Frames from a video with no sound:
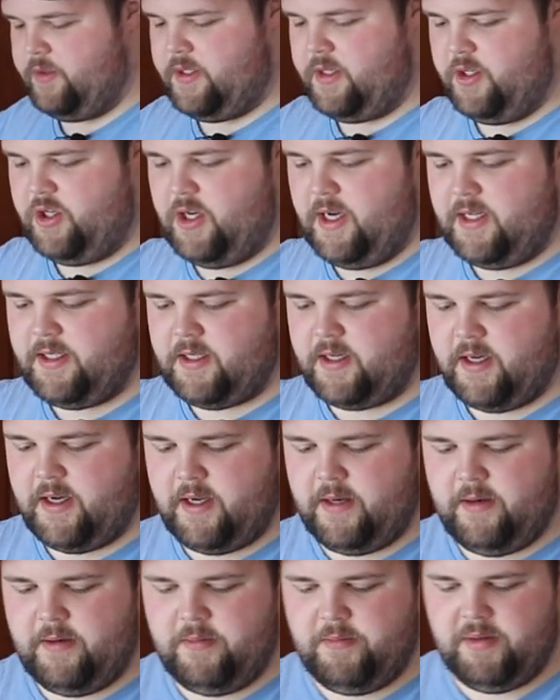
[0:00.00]
it's a
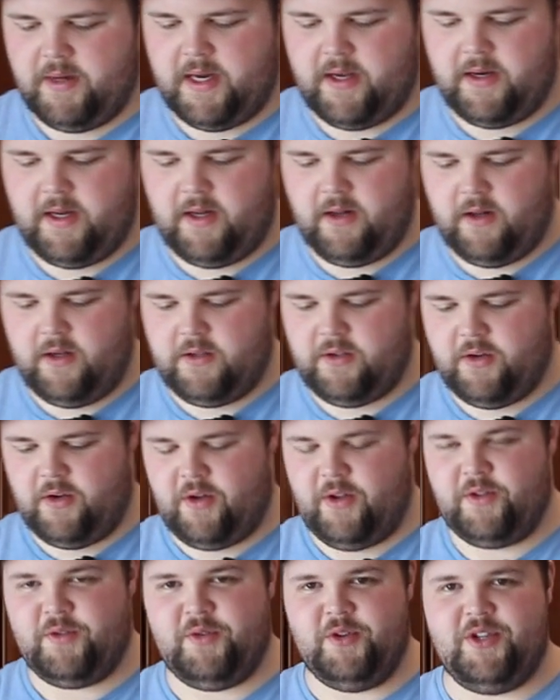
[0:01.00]
chestnut brown ale, it also
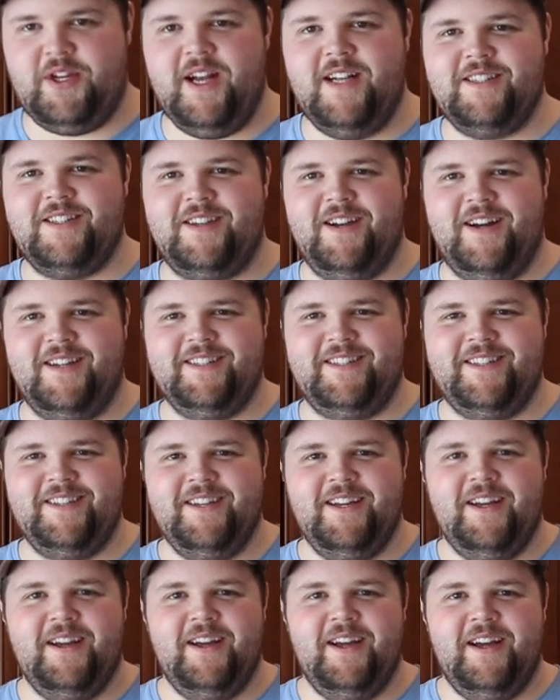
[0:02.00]
calls for chestnuts.
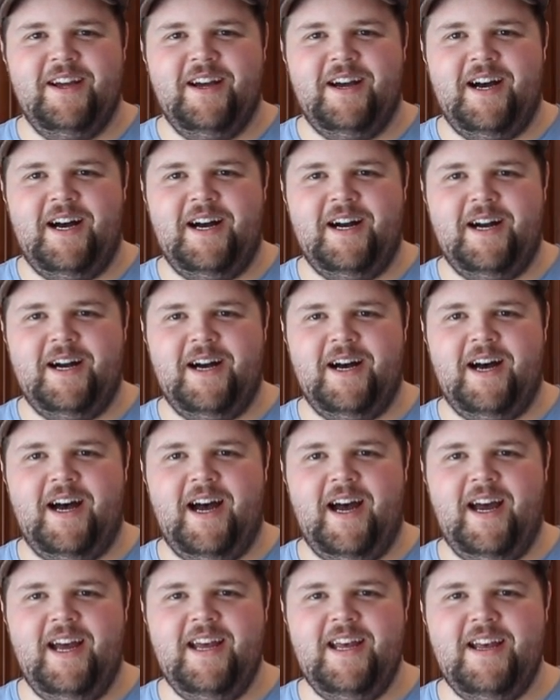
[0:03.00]

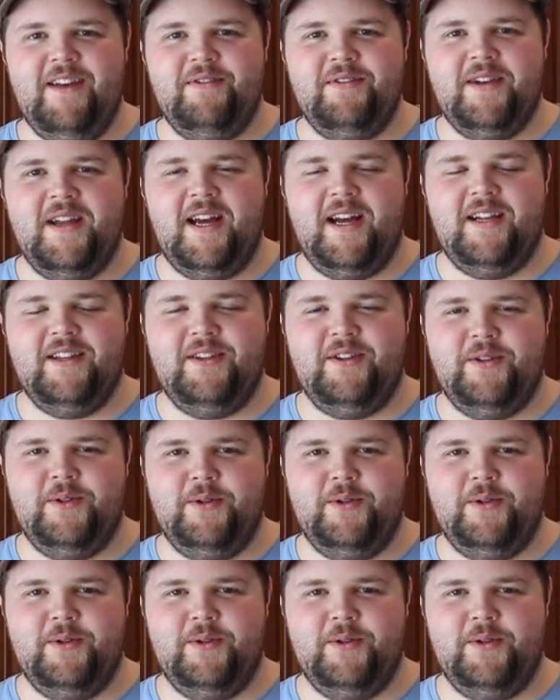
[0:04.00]
I have not